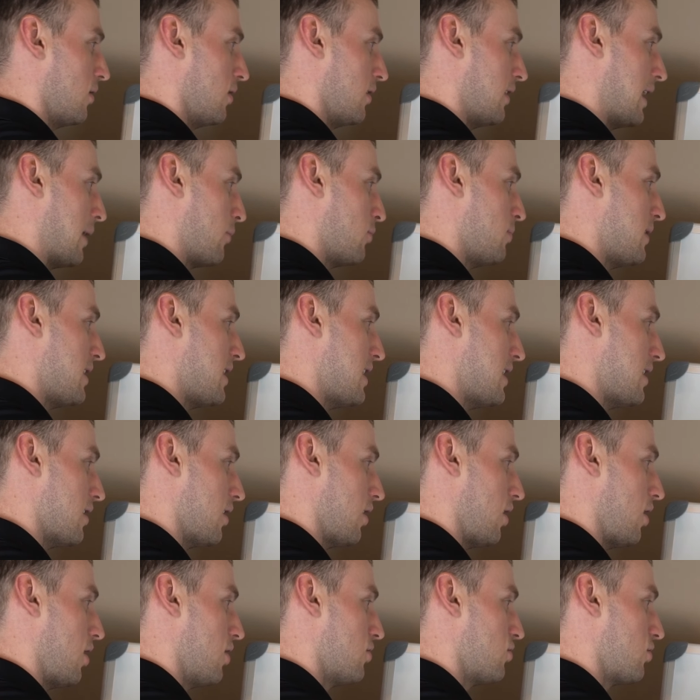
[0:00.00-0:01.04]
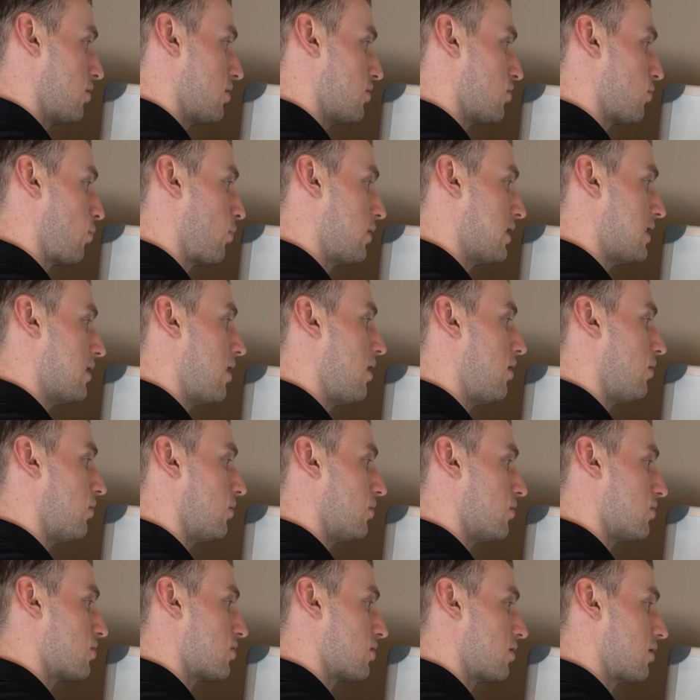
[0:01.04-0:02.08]
that would be
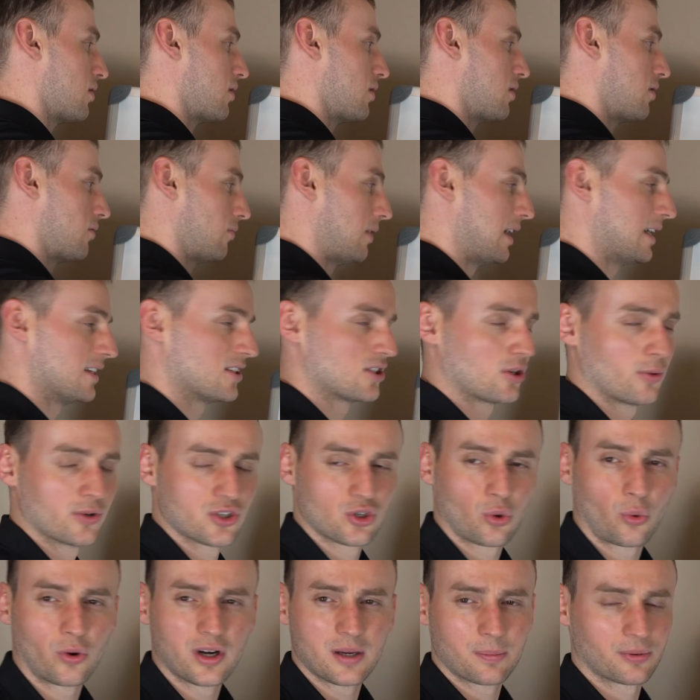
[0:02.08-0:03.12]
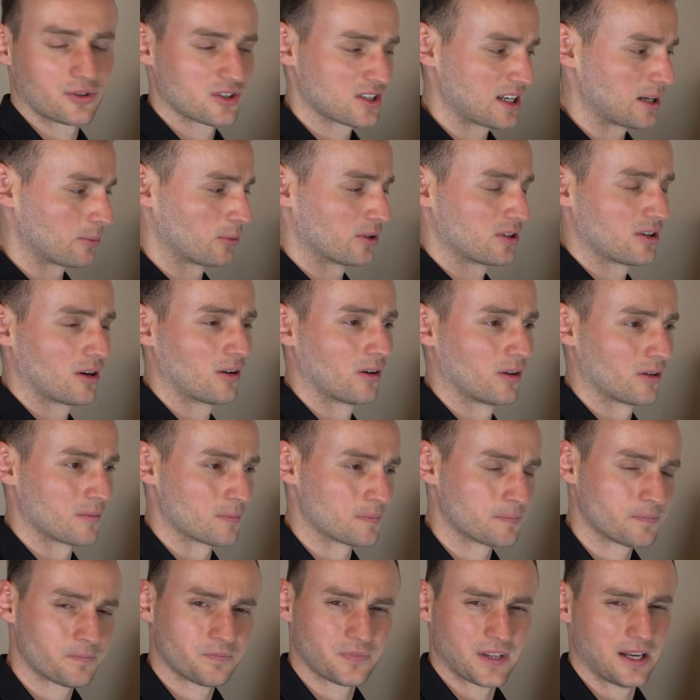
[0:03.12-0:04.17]
$120, right? So a 20%
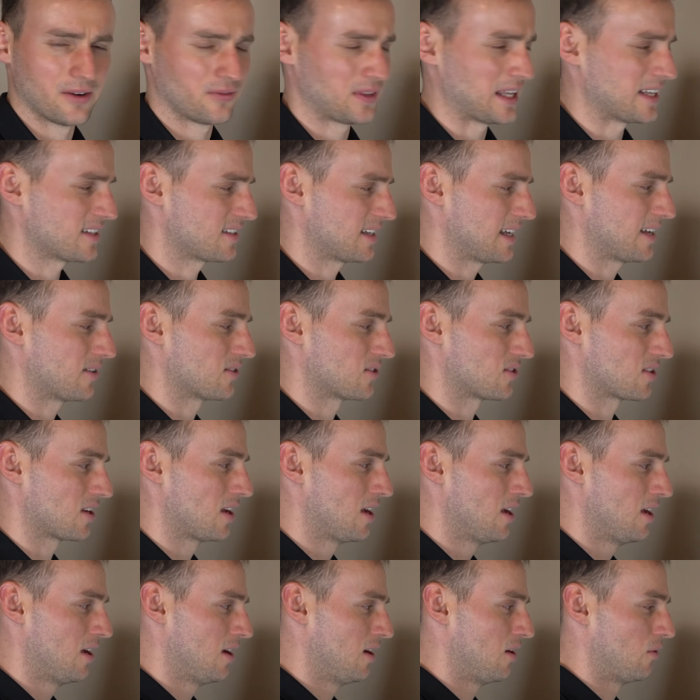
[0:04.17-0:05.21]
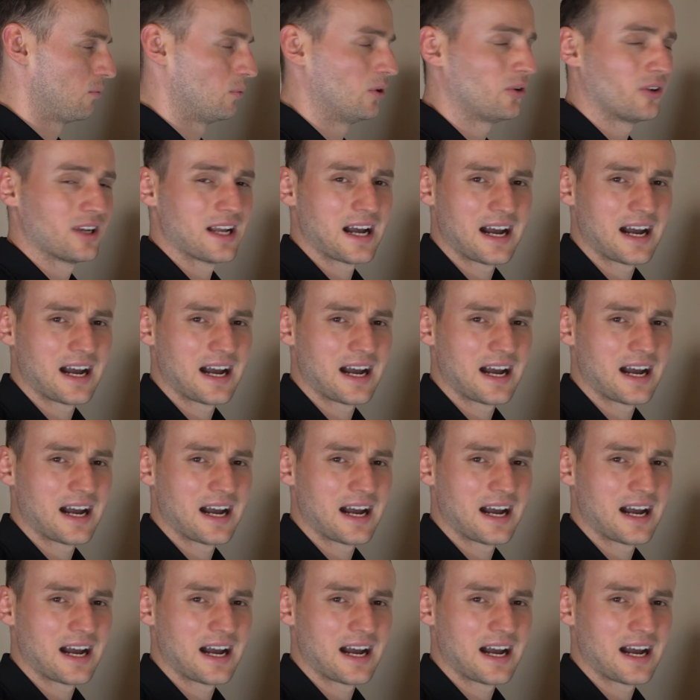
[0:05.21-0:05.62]
return. And if that sounds really